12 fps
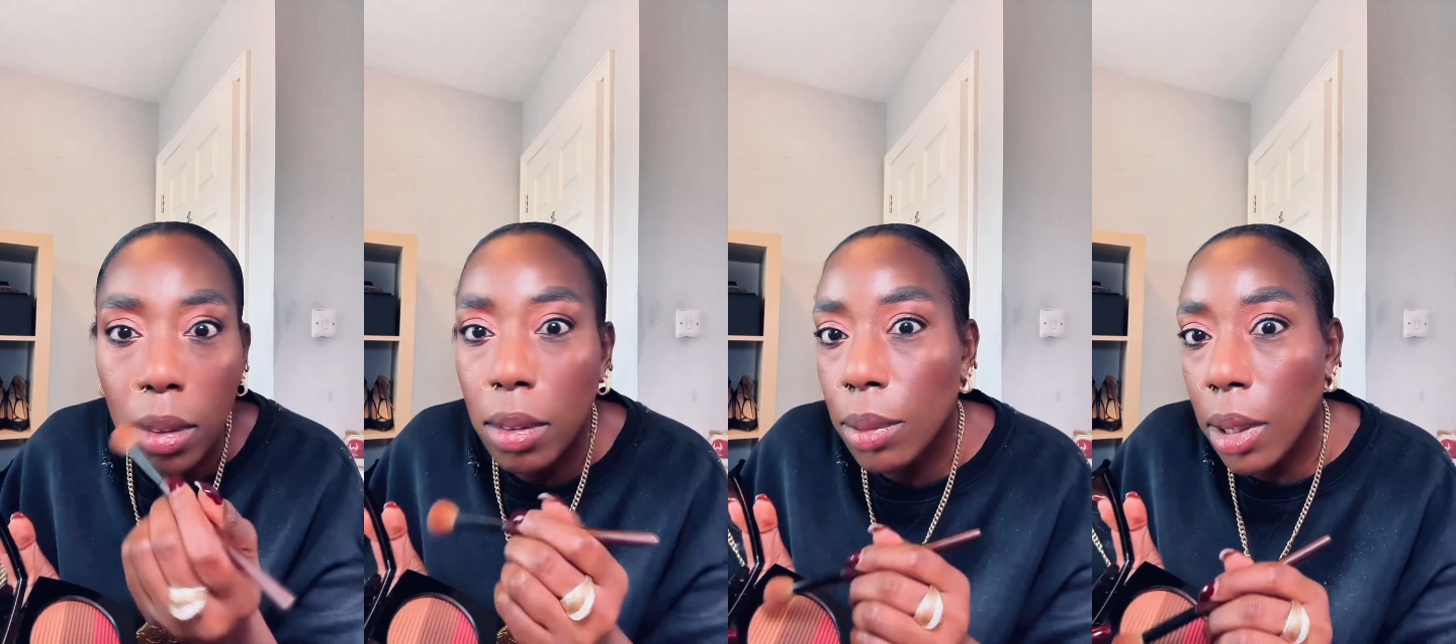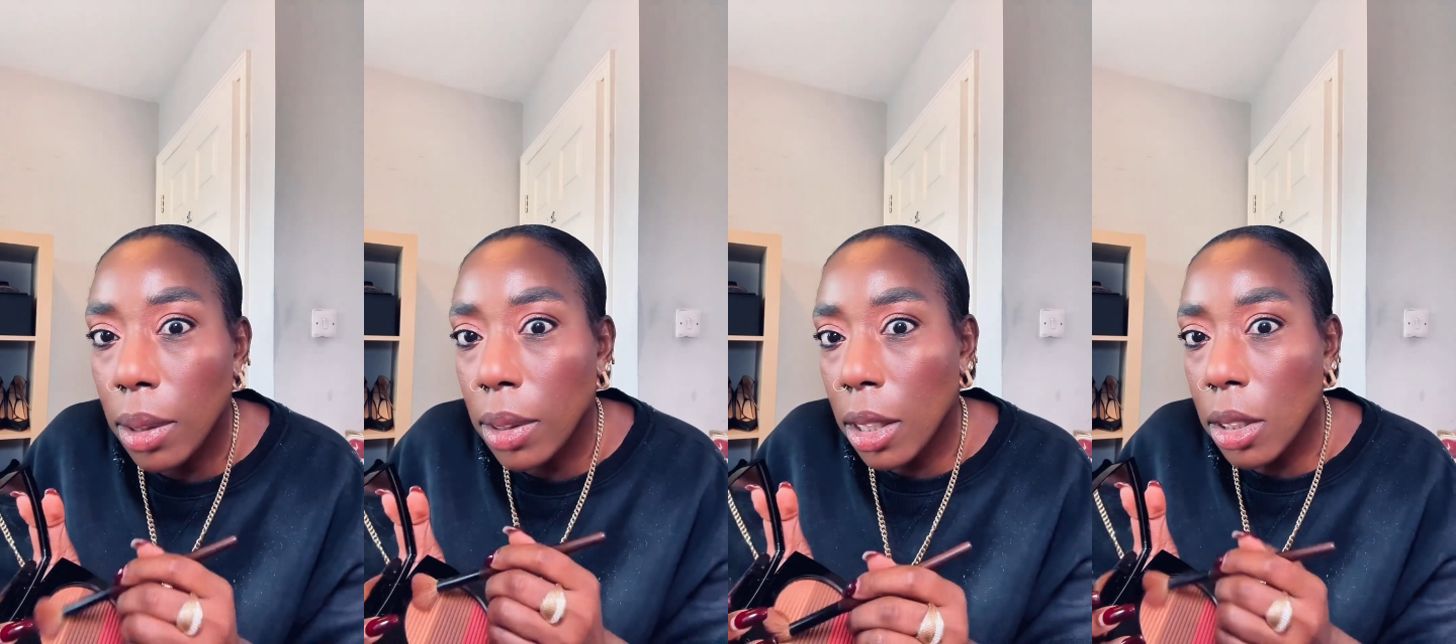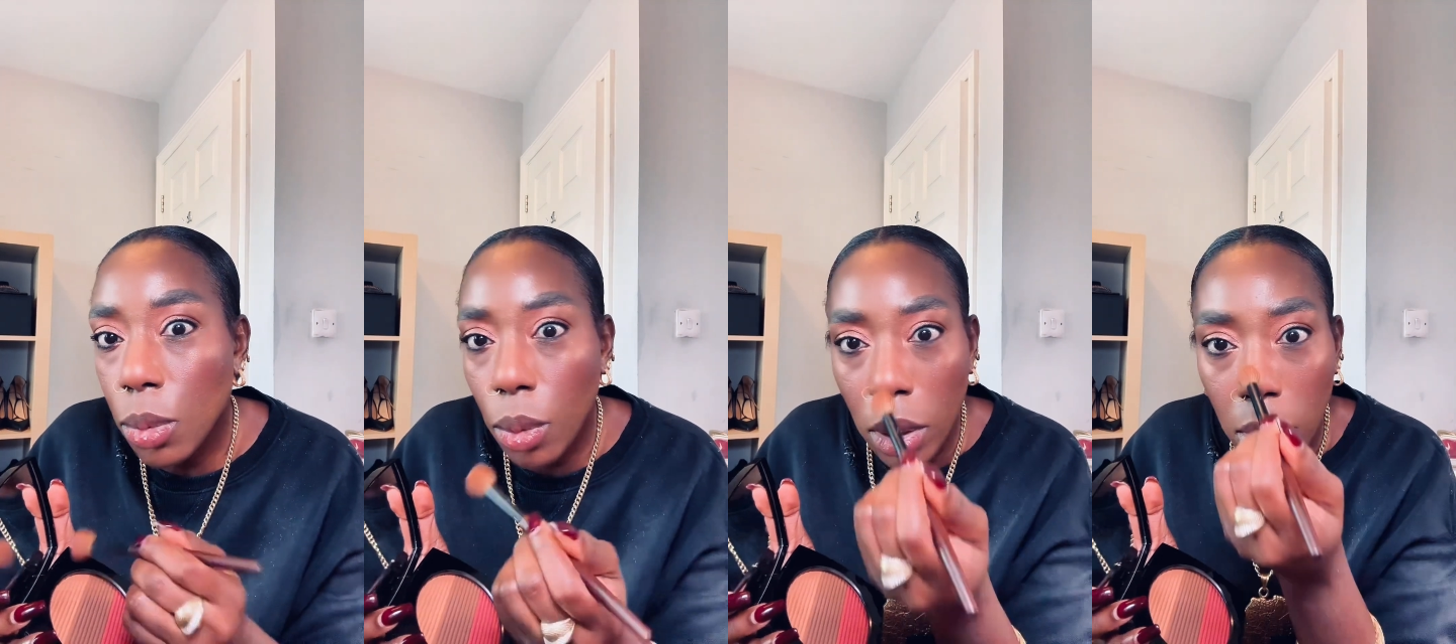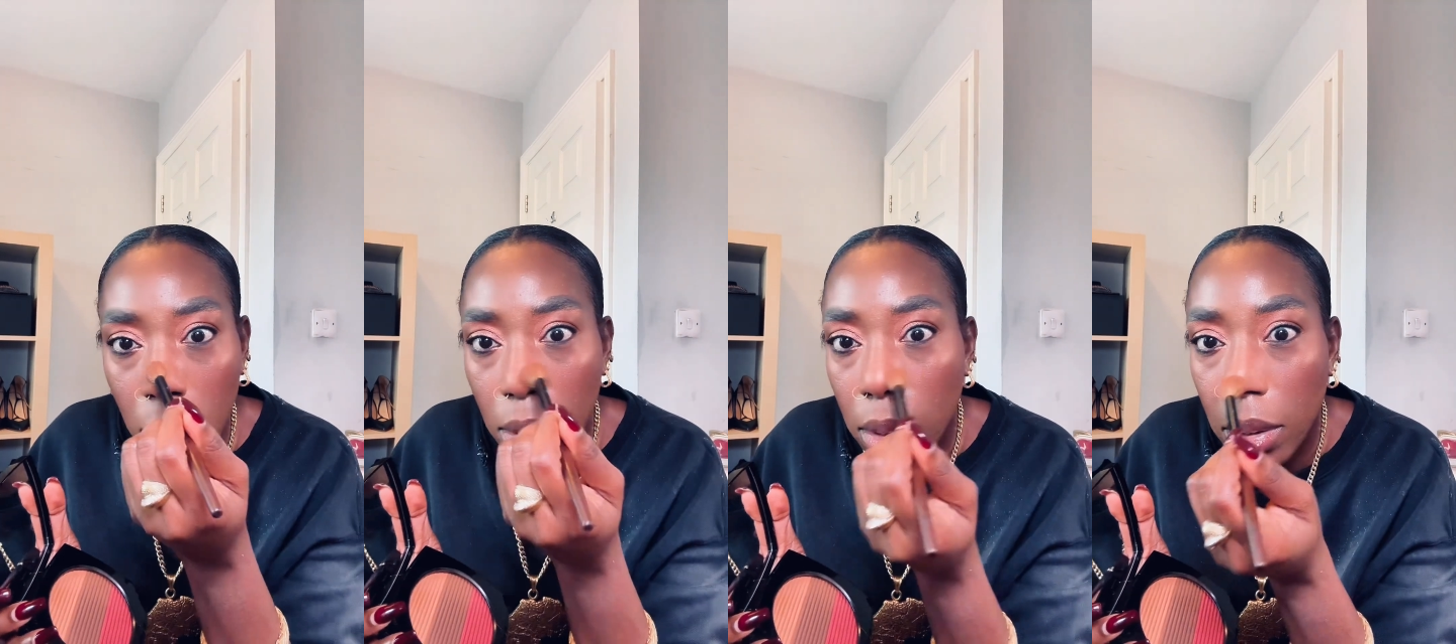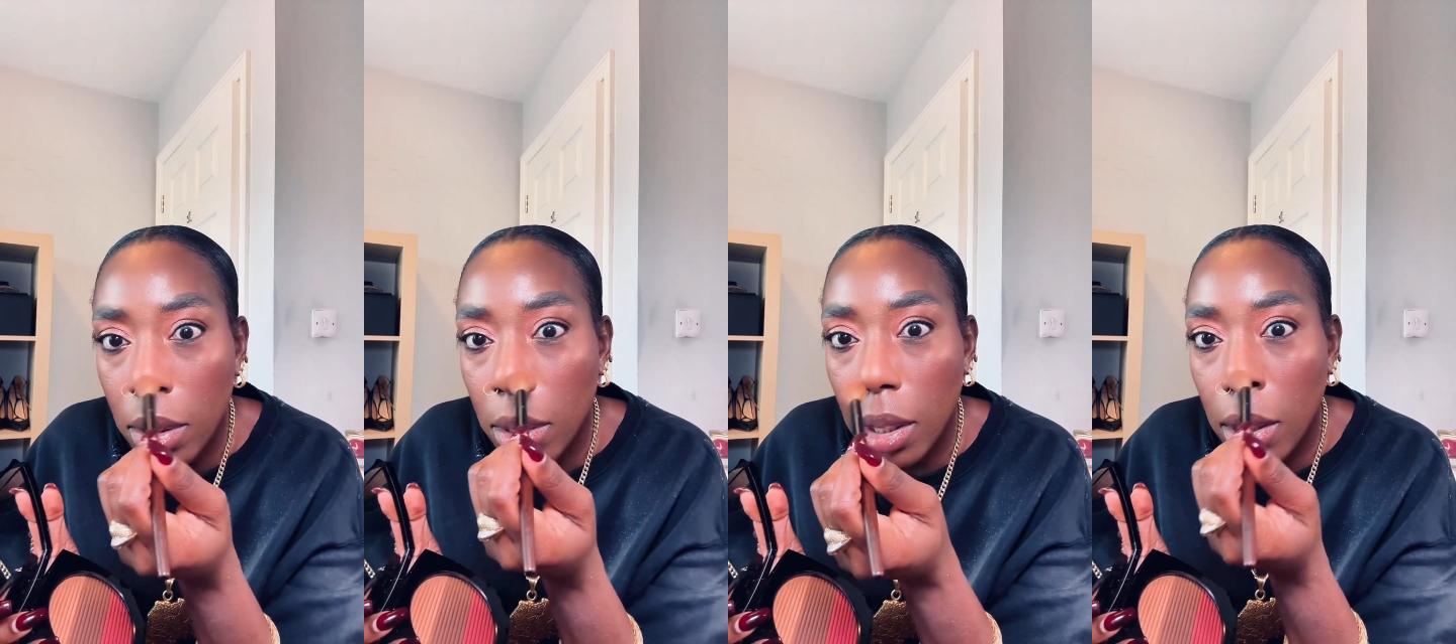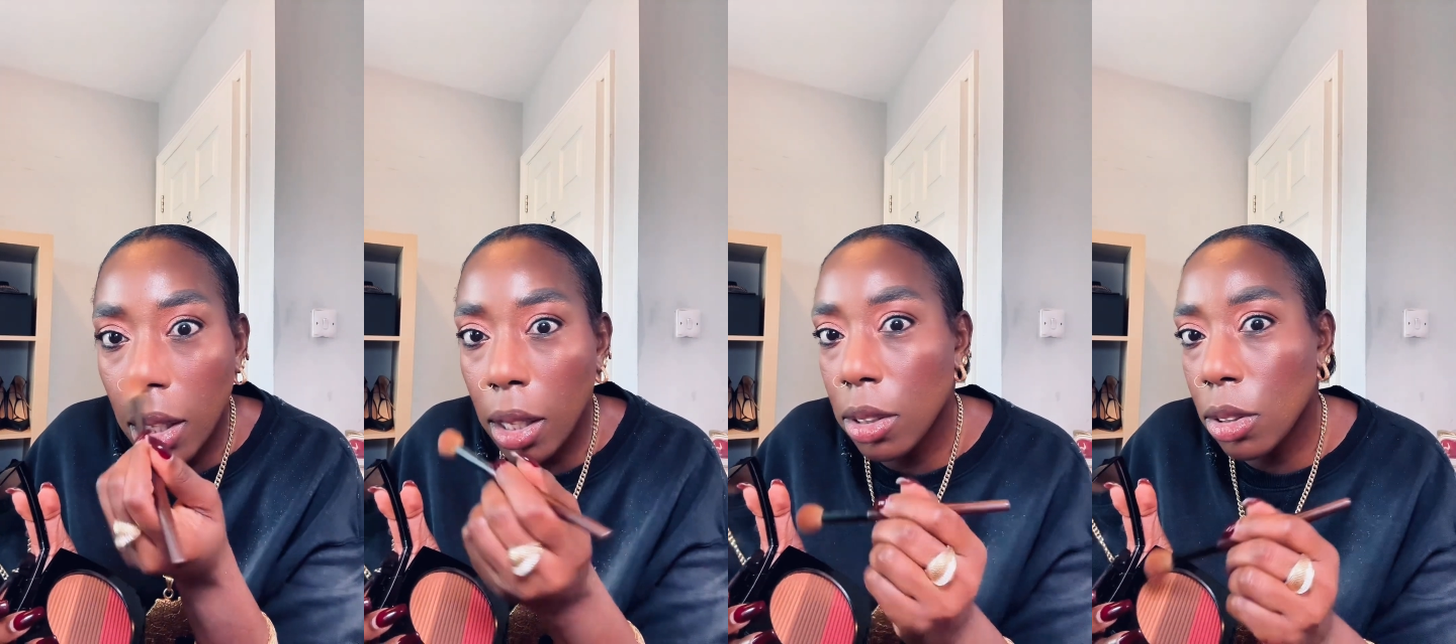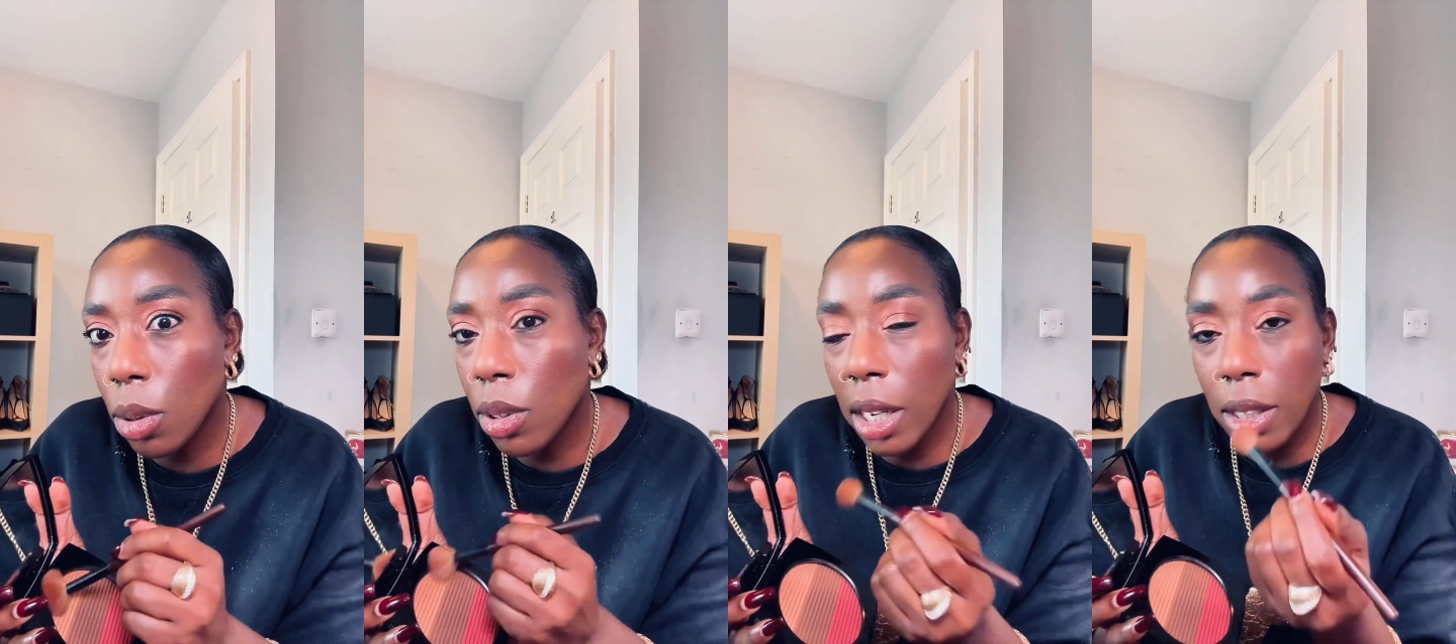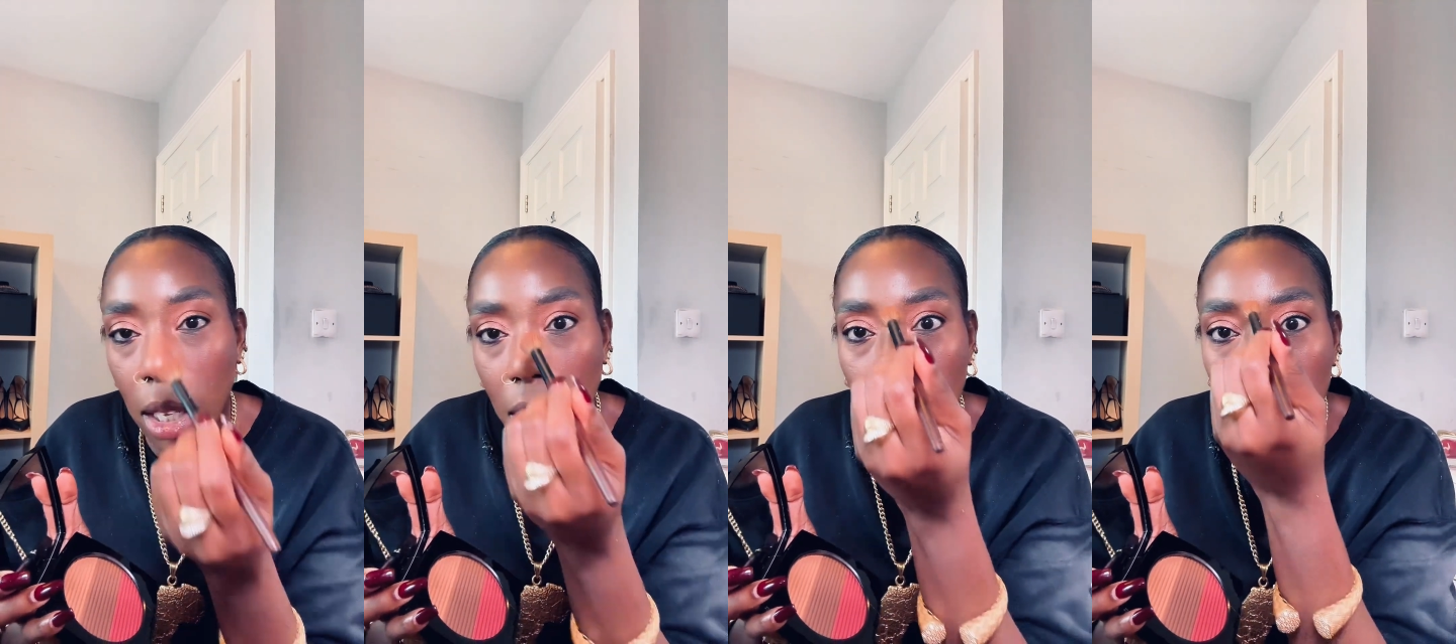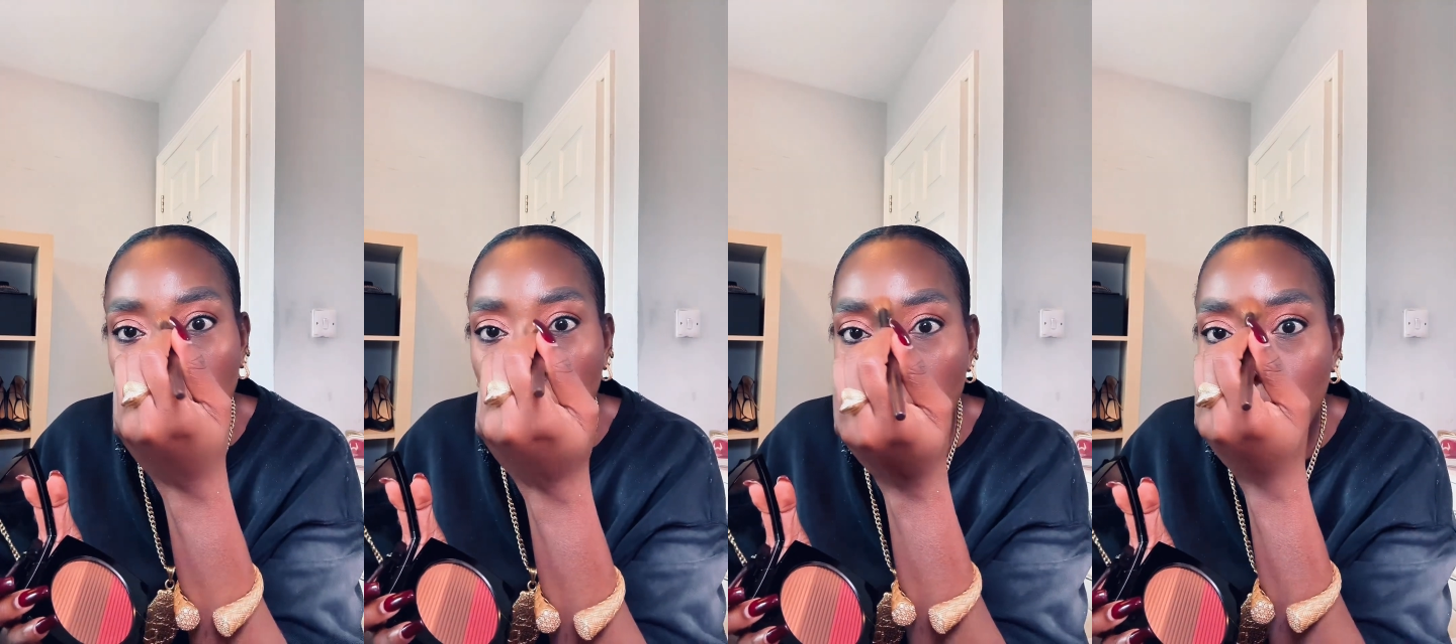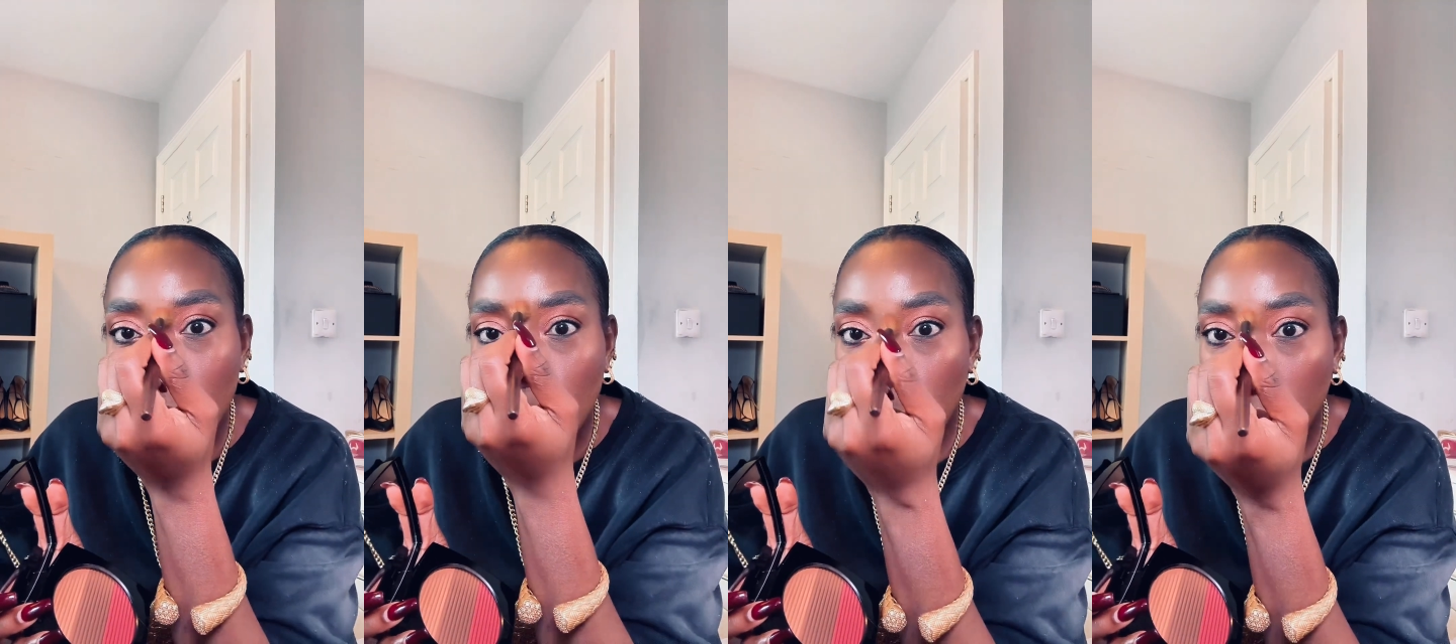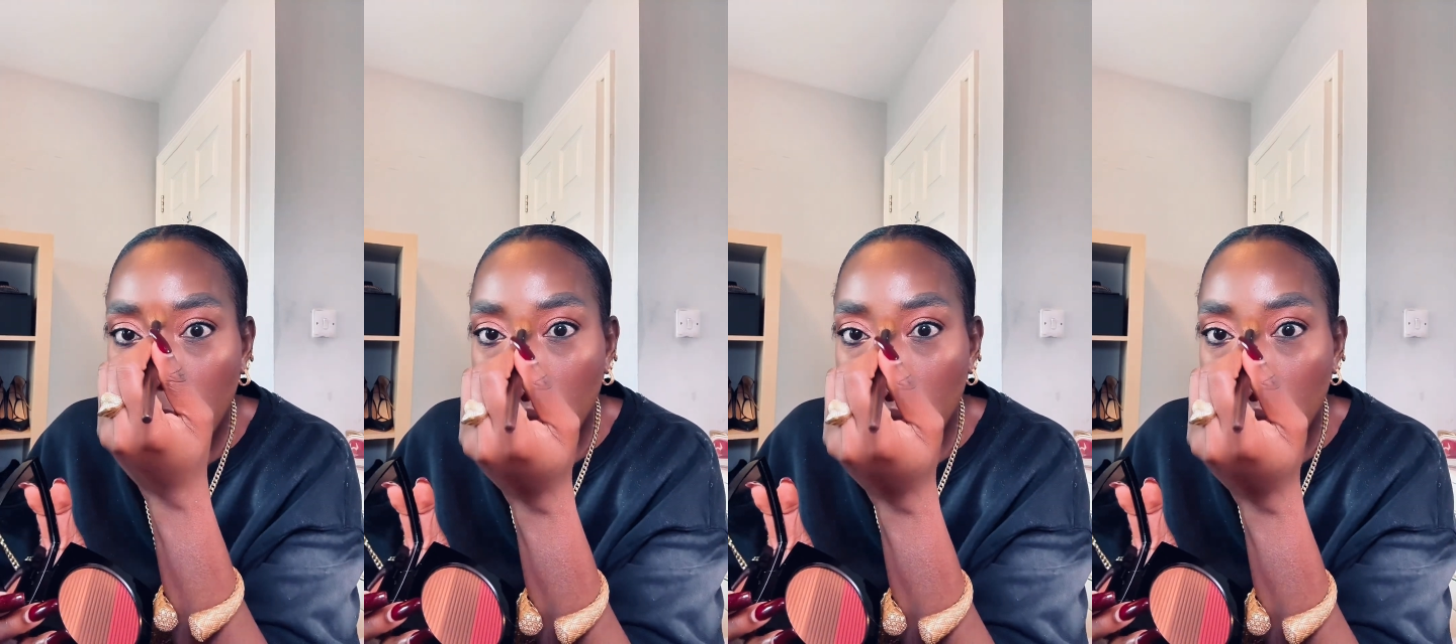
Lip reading: Well, this one, I think it's a good idea, because now I'm enjoying